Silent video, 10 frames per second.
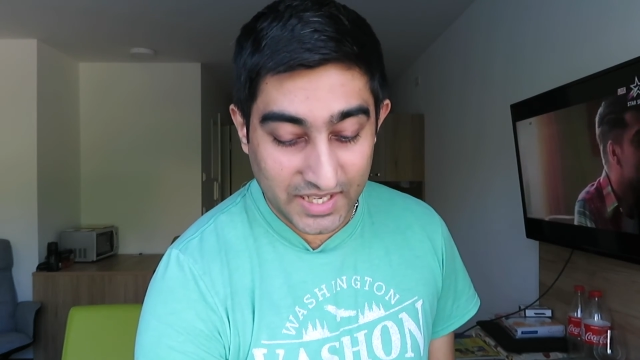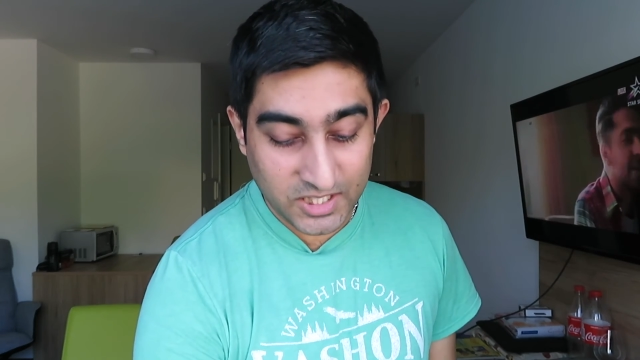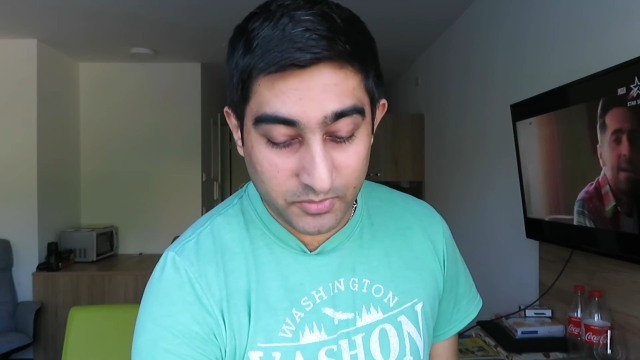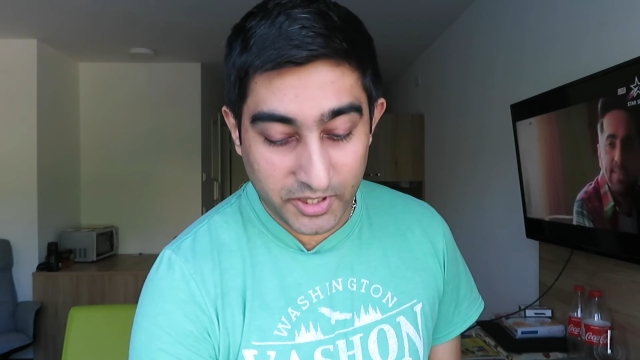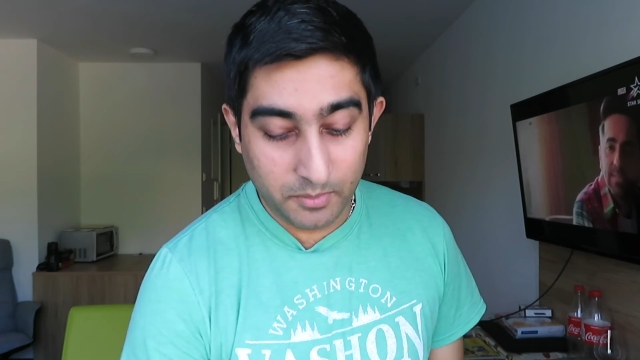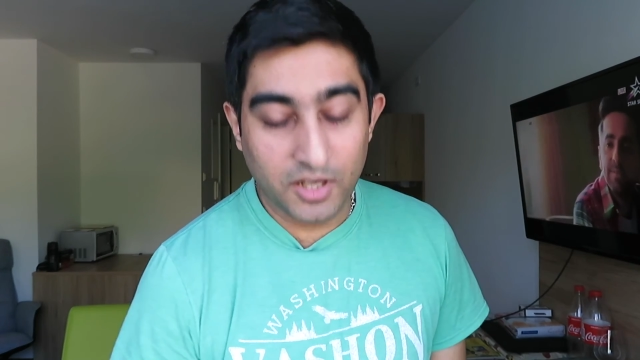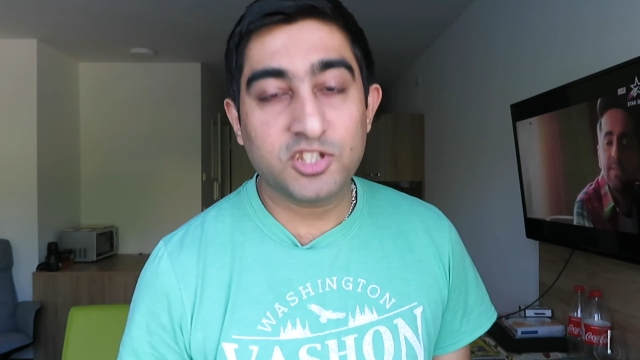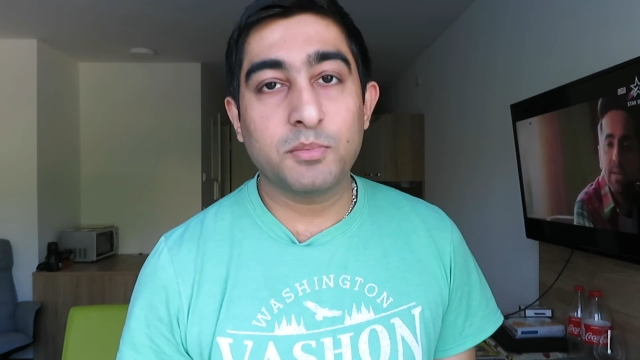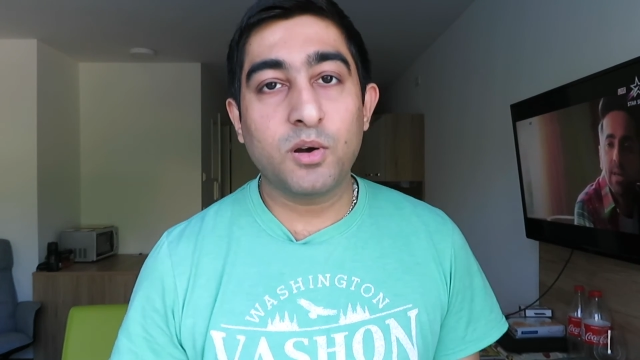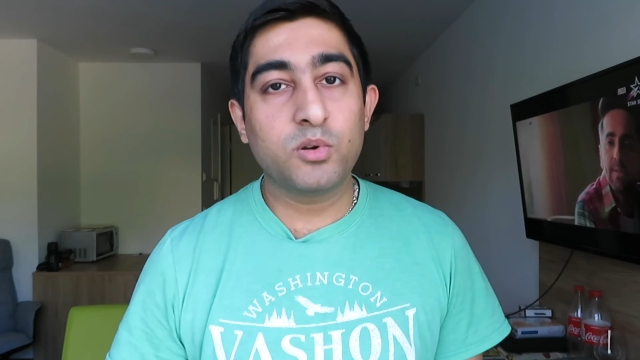that's pretty
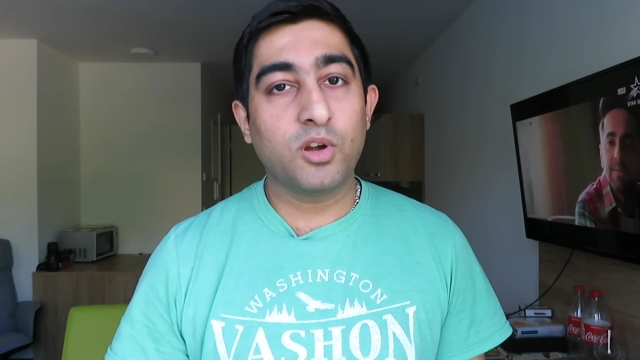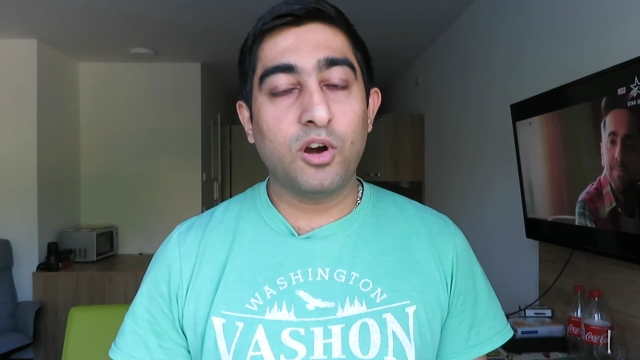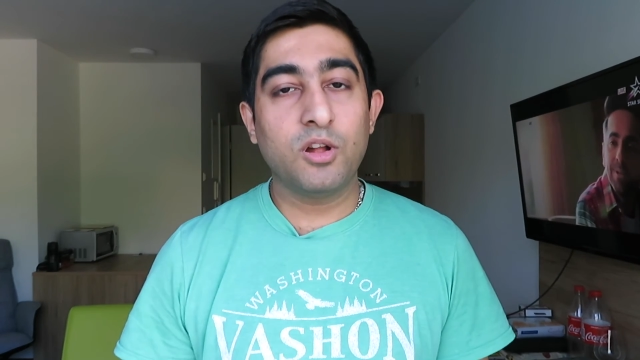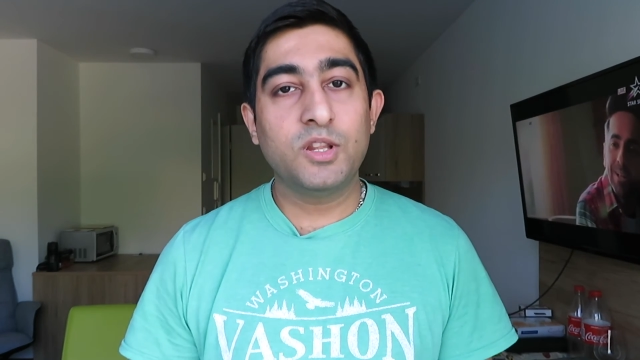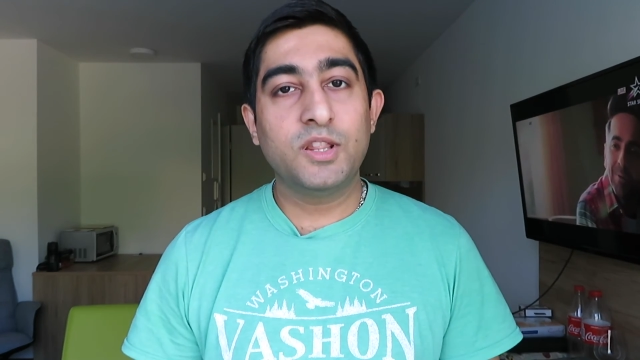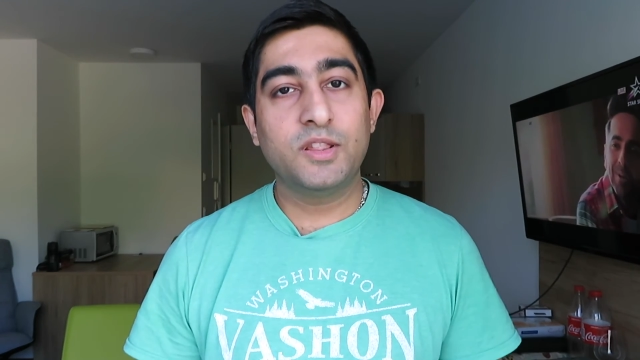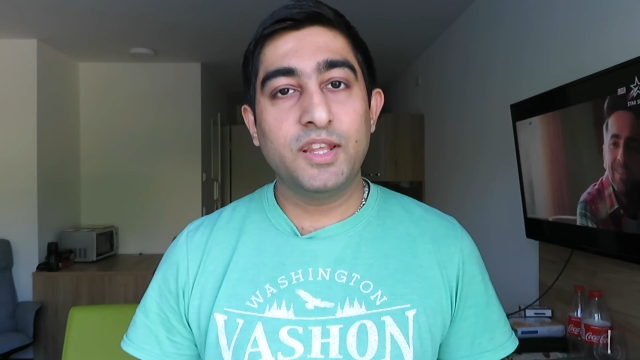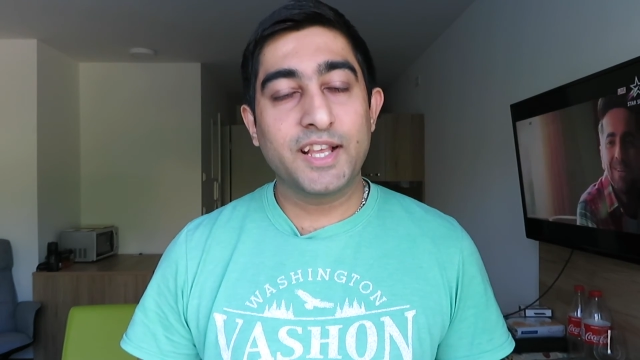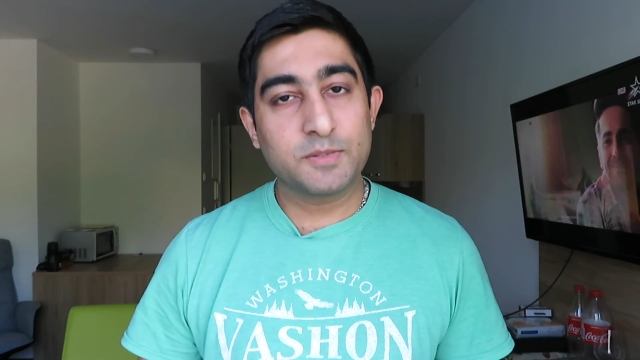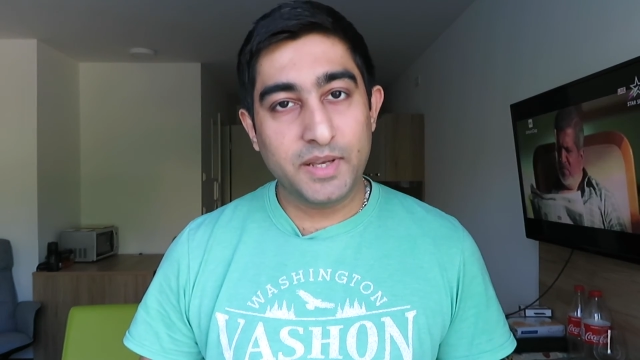much about all
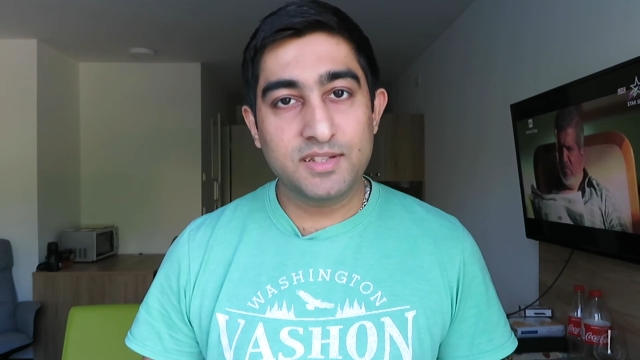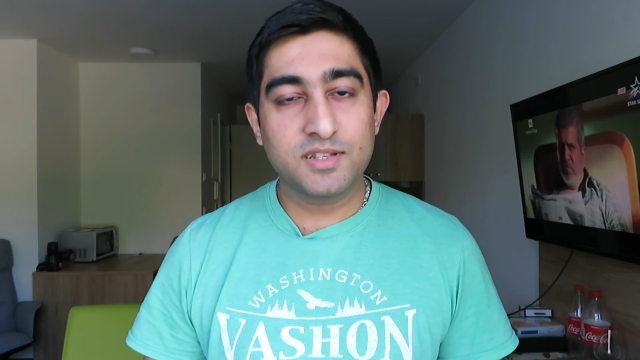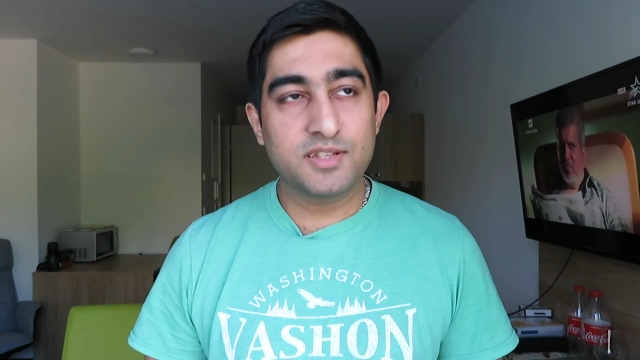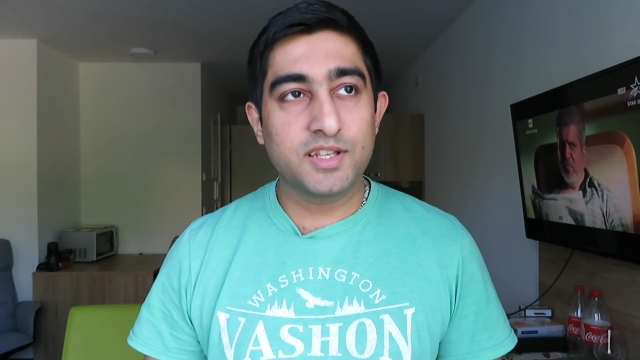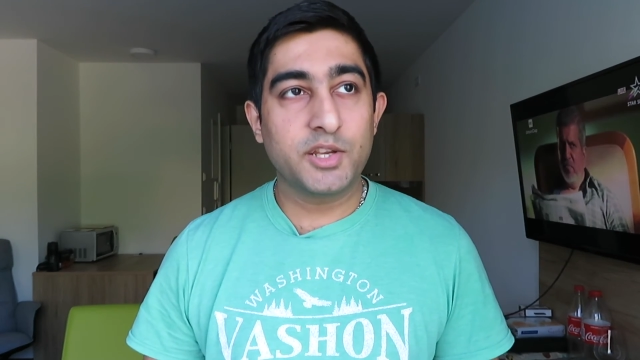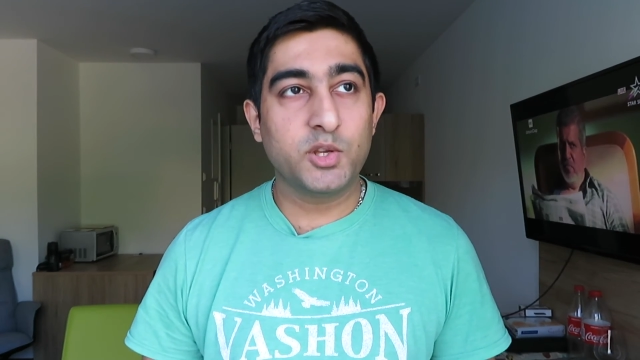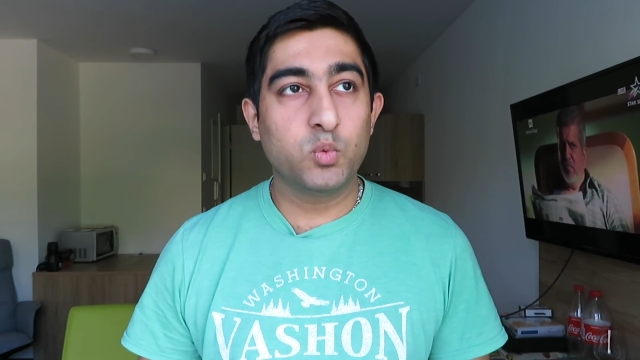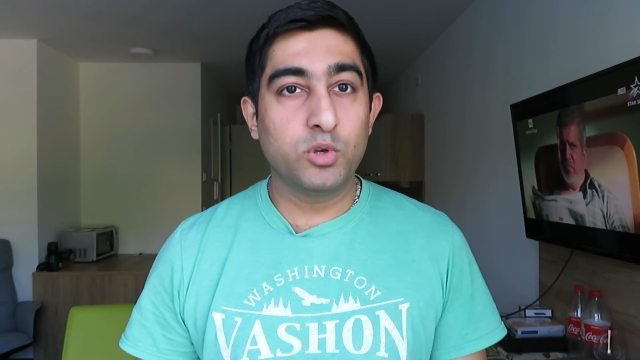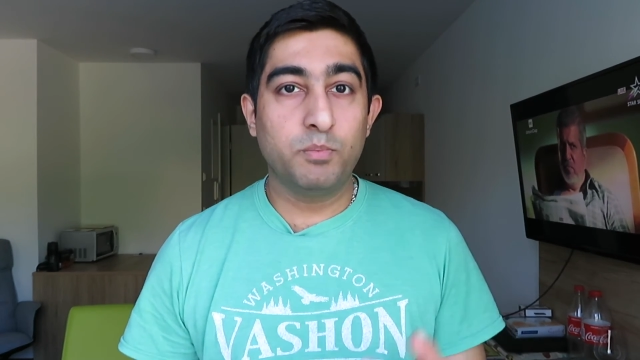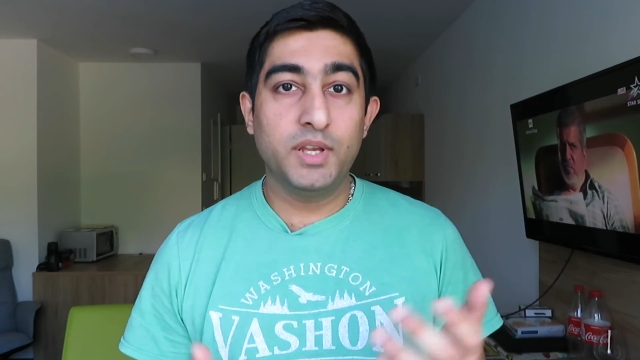the expenses that you
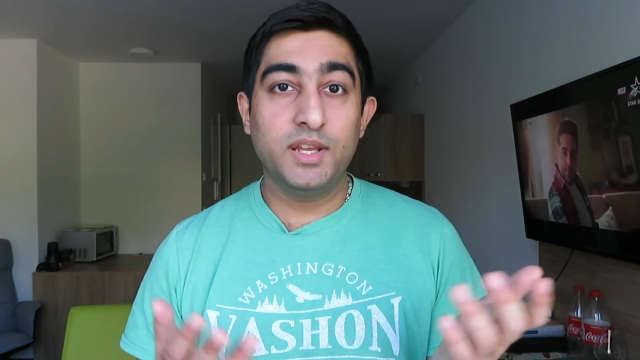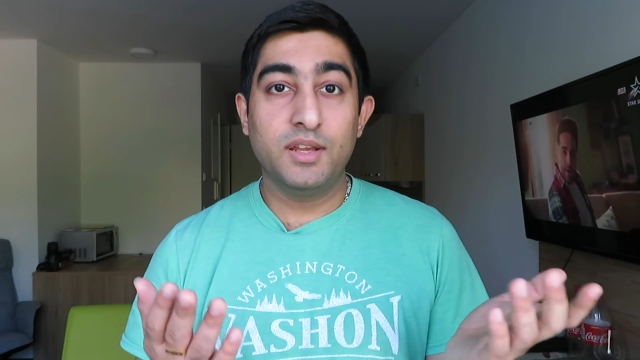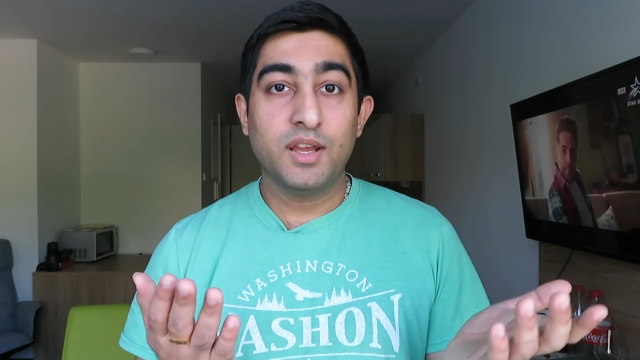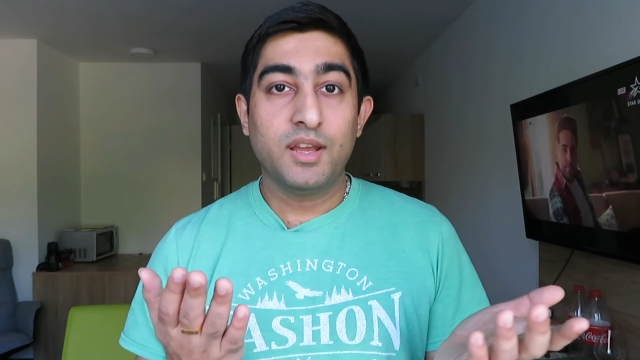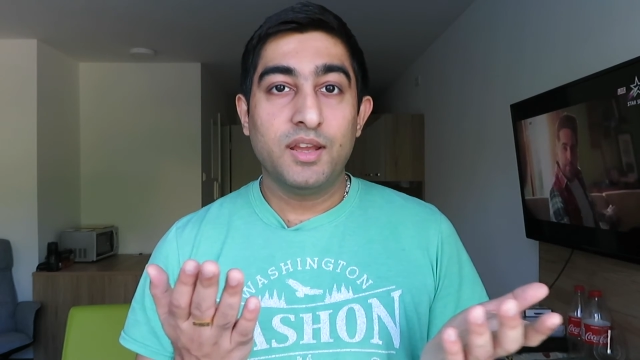would be